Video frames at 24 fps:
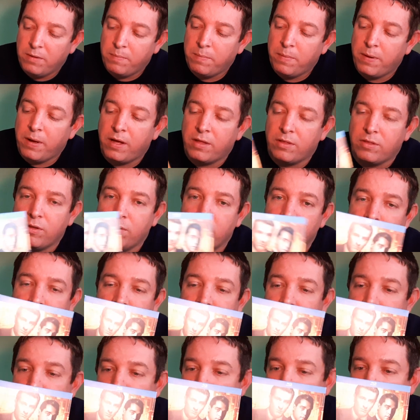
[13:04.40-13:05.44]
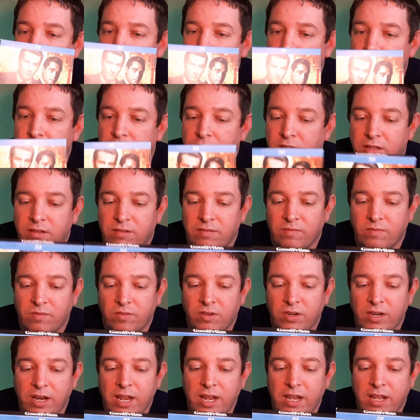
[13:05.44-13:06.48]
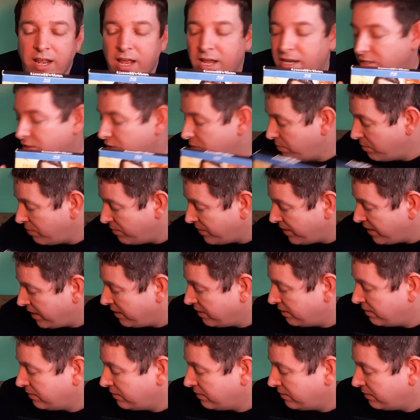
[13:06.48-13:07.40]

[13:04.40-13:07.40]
But I thought it was a good release. Great gangster movie.